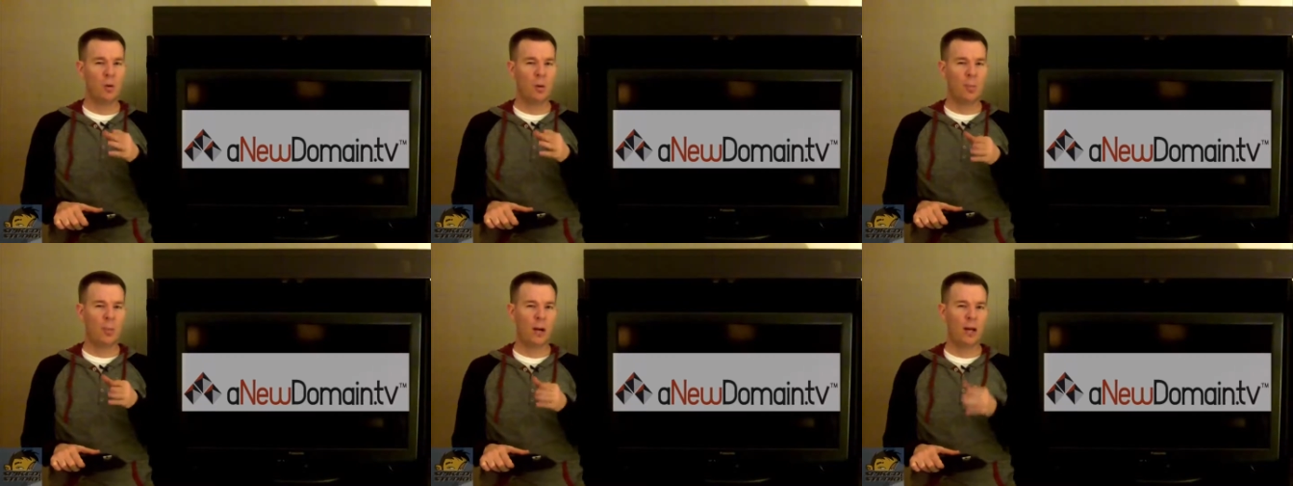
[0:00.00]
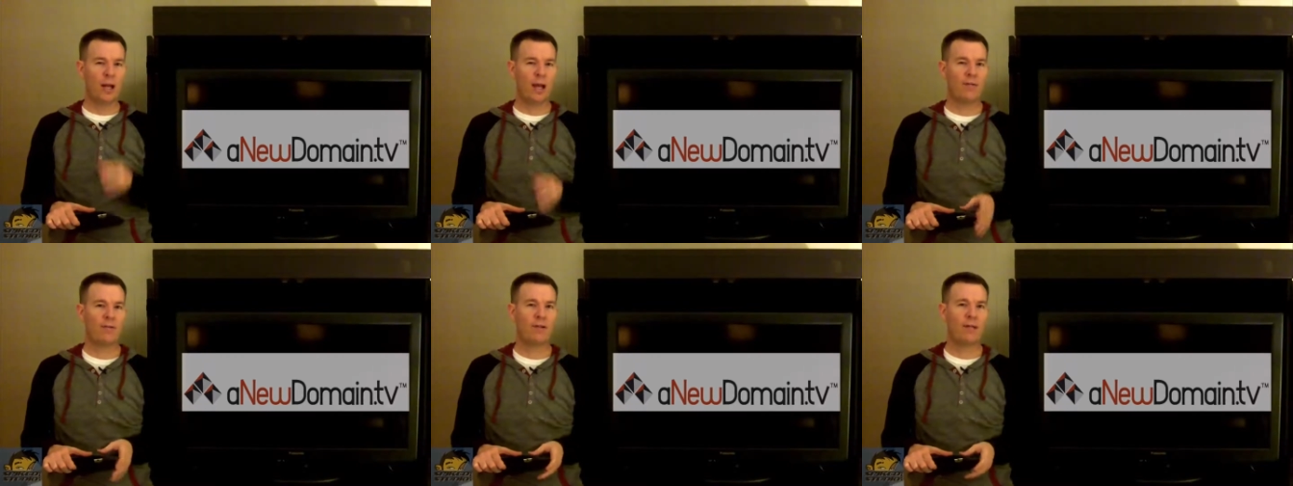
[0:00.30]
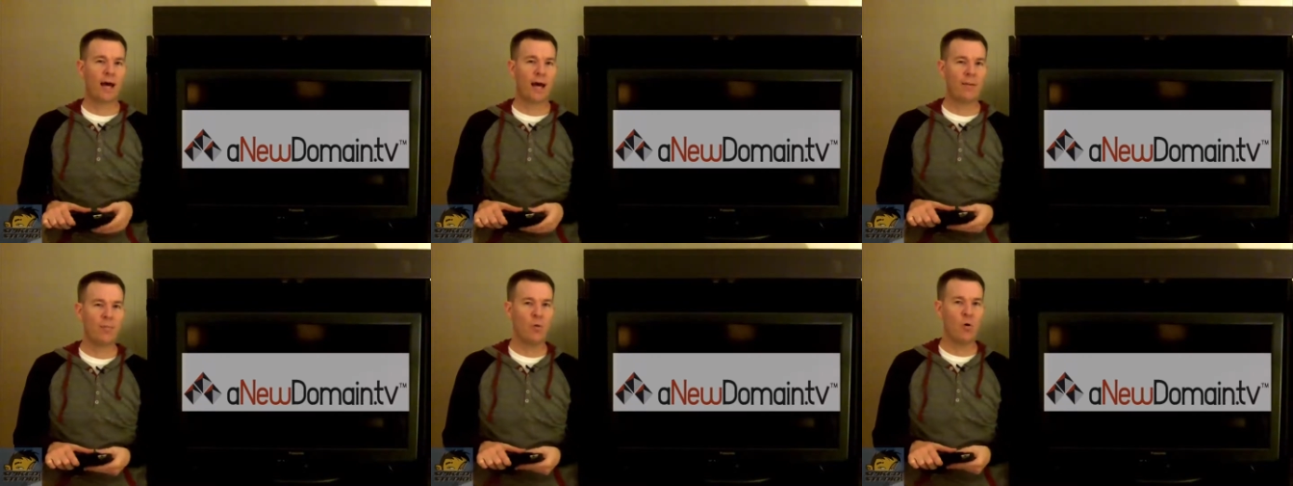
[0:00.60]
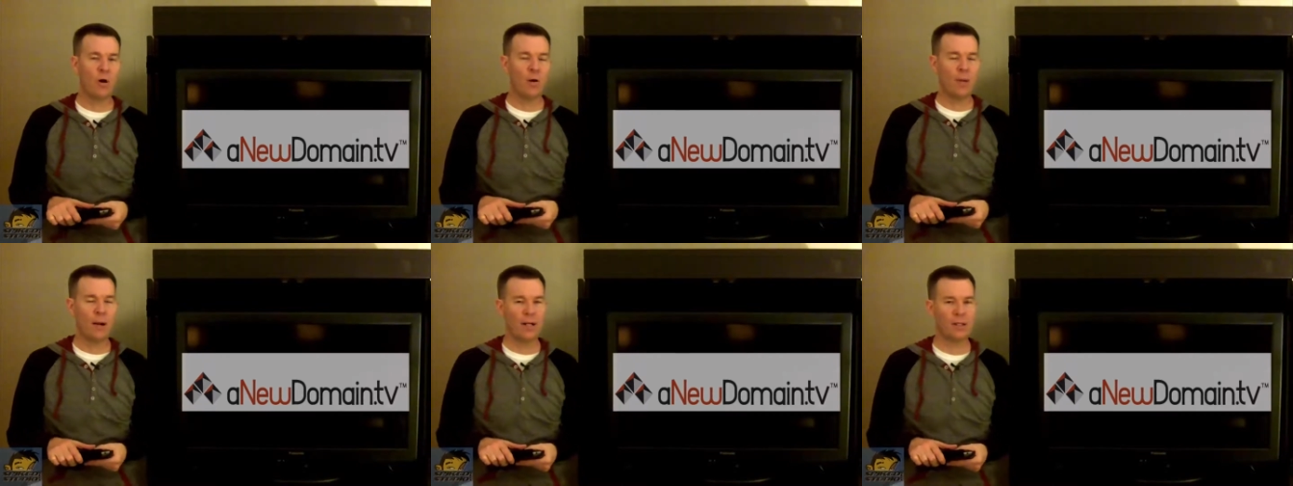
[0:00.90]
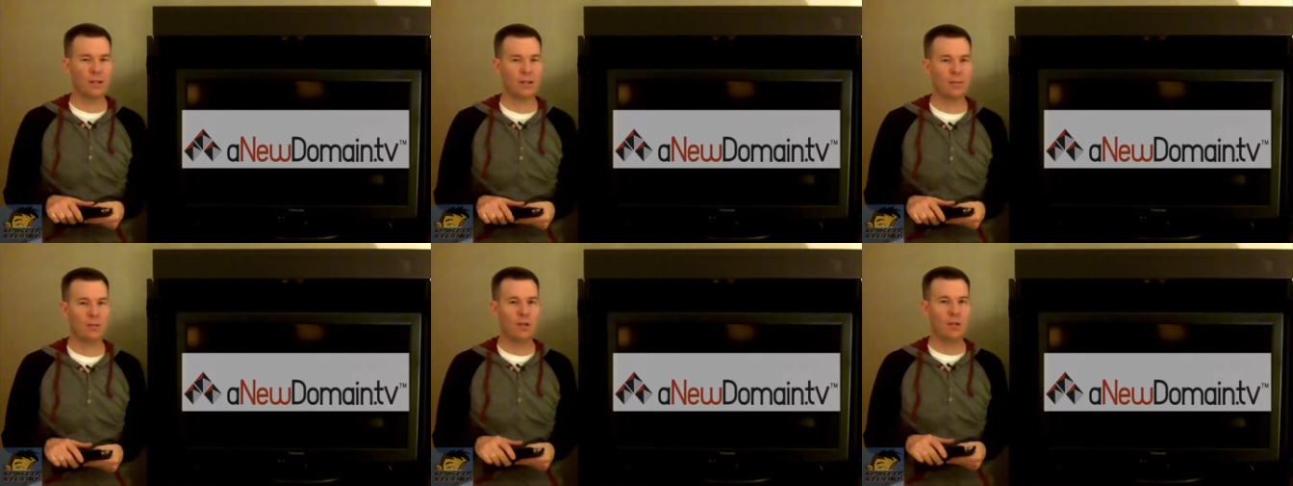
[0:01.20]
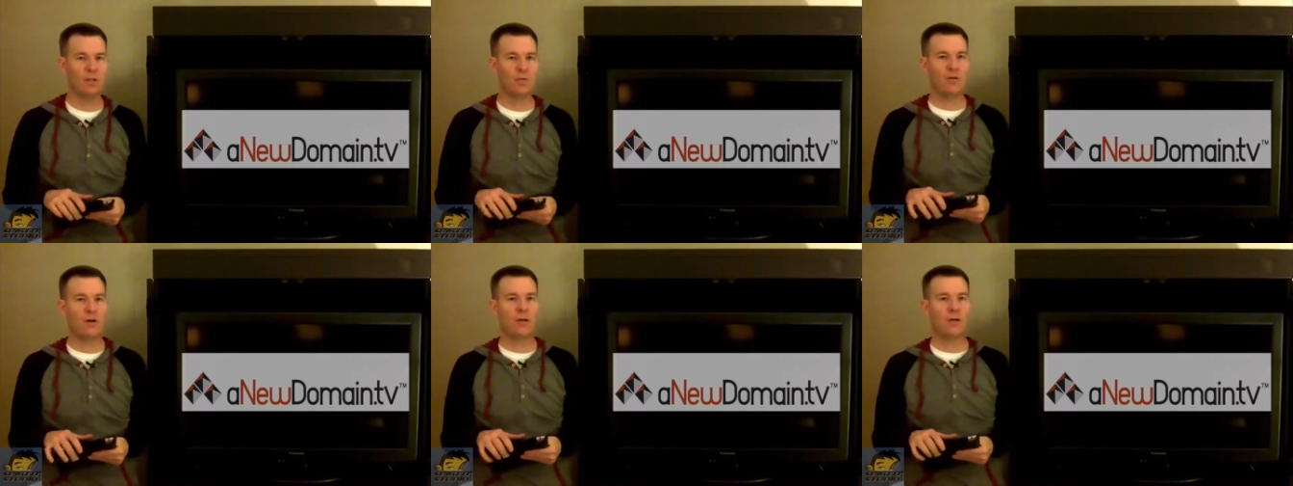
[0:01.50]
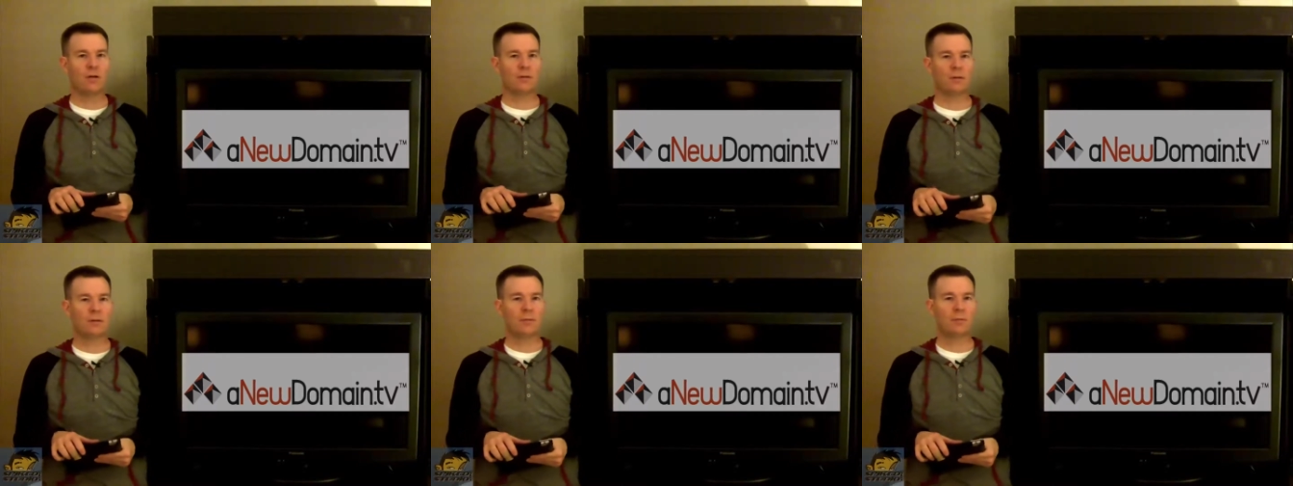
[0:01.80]
We'll probably have a lot more about some of these
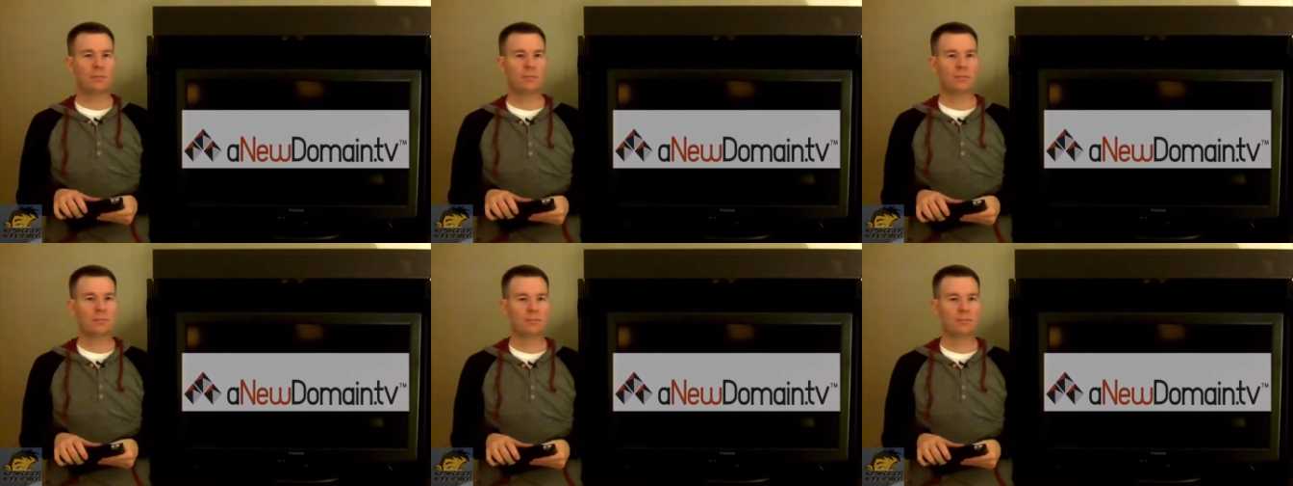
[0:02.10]
vendors.